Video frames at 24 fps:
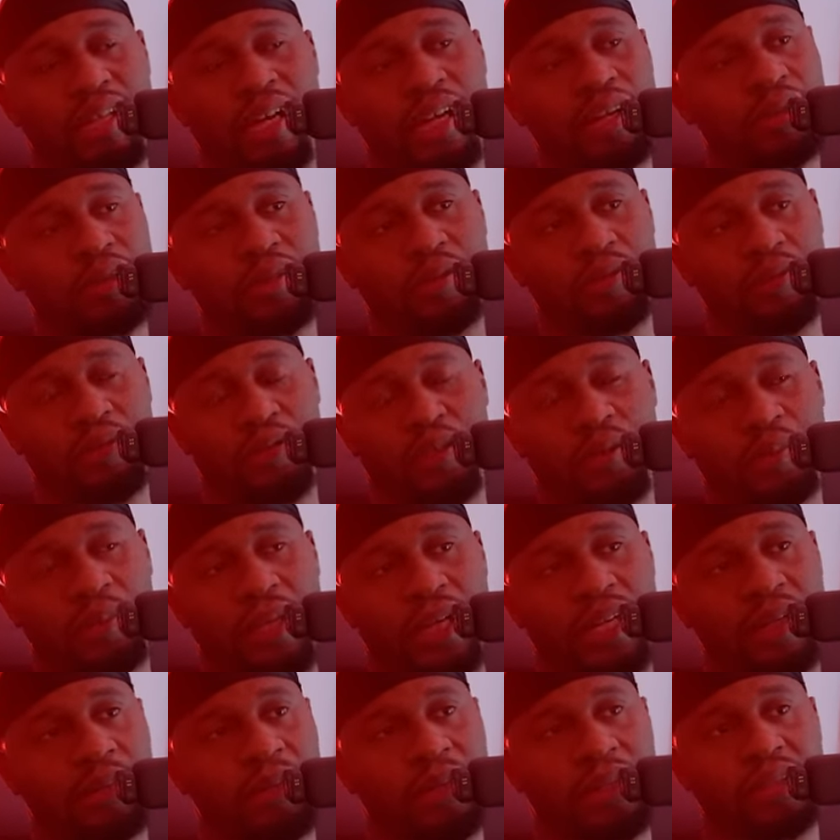I don't even feel
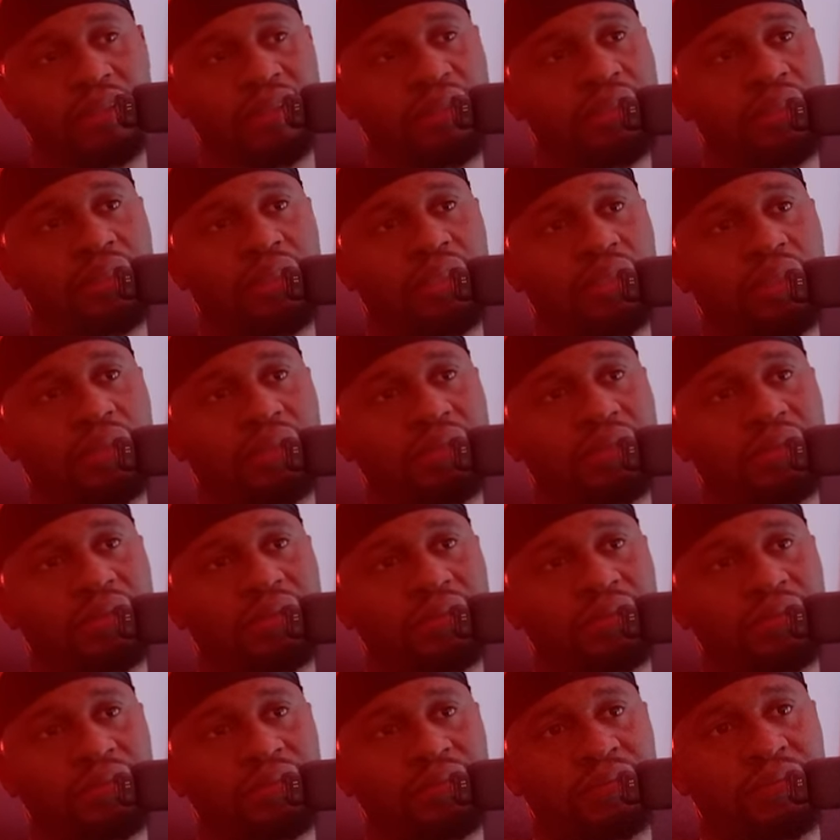bad about this loss.
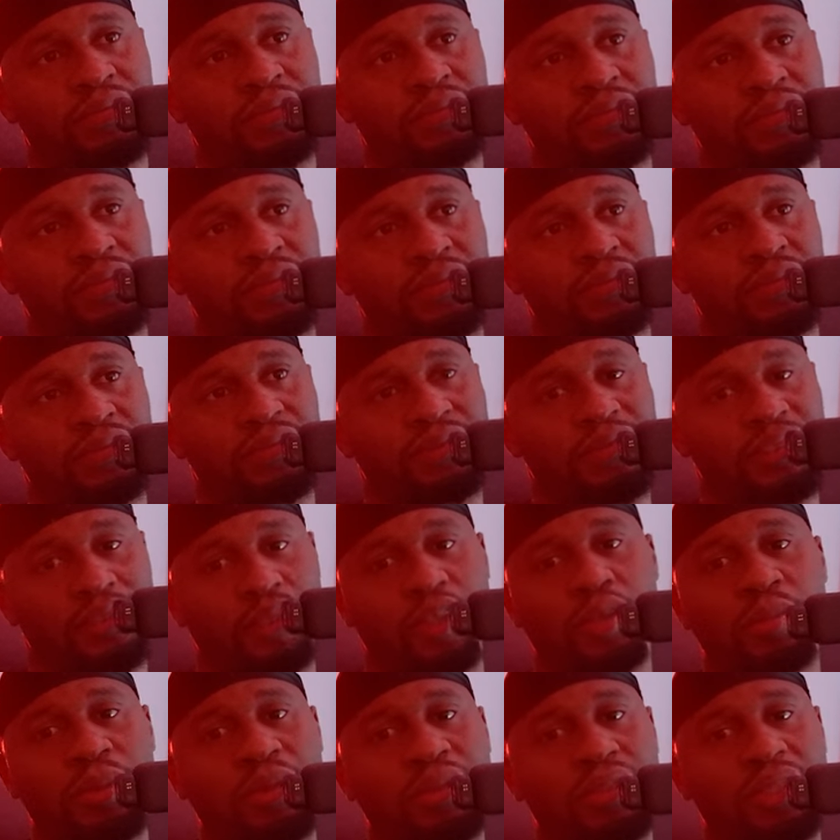It's
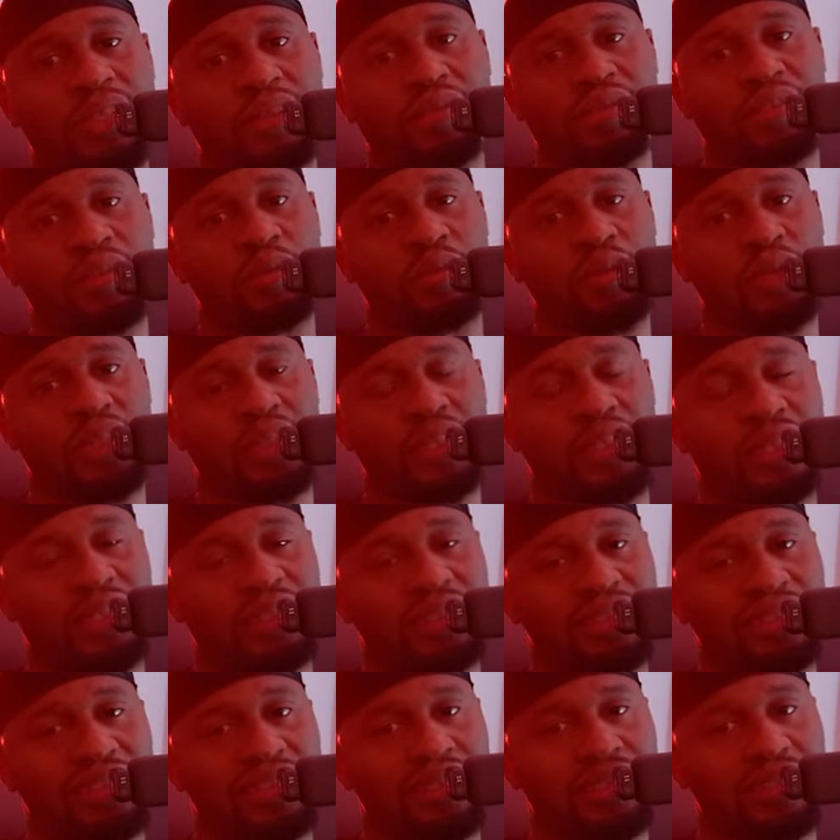going to be tough to win
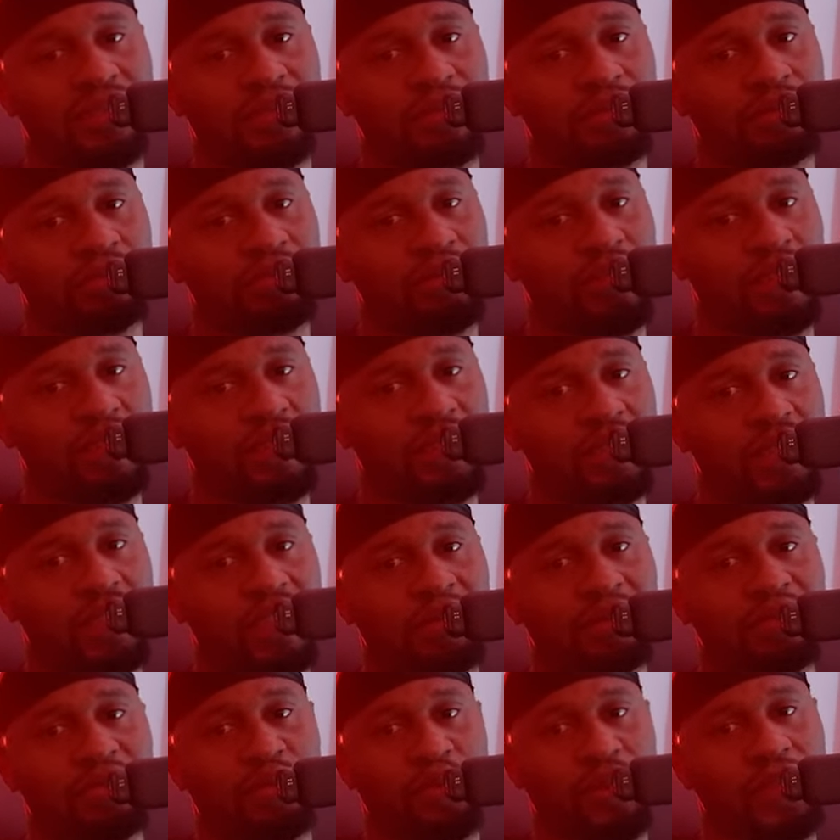against these good
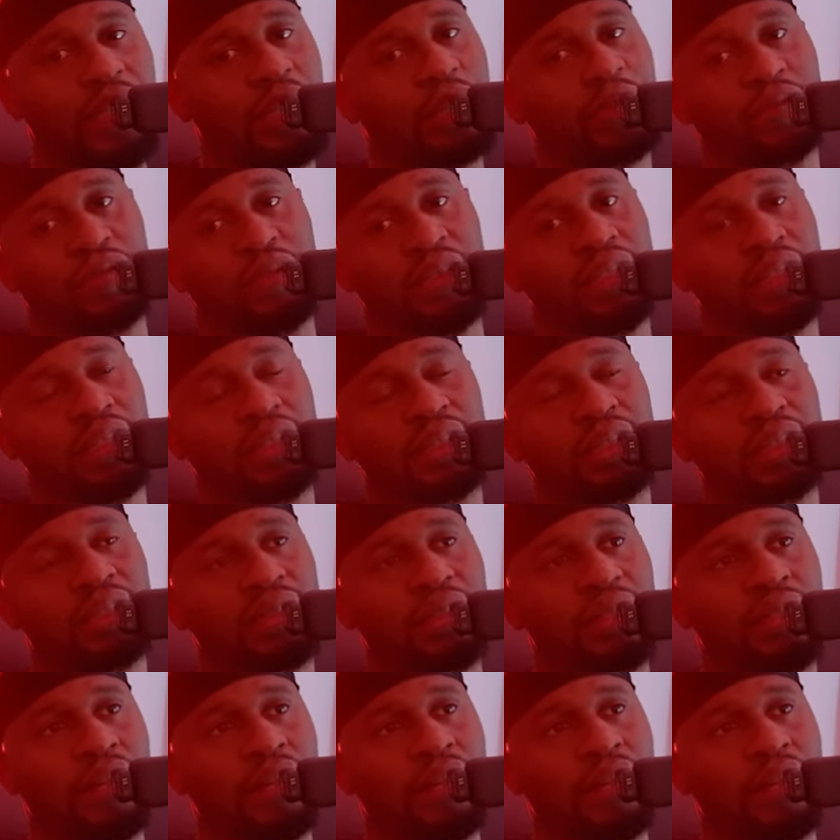teams without Frank.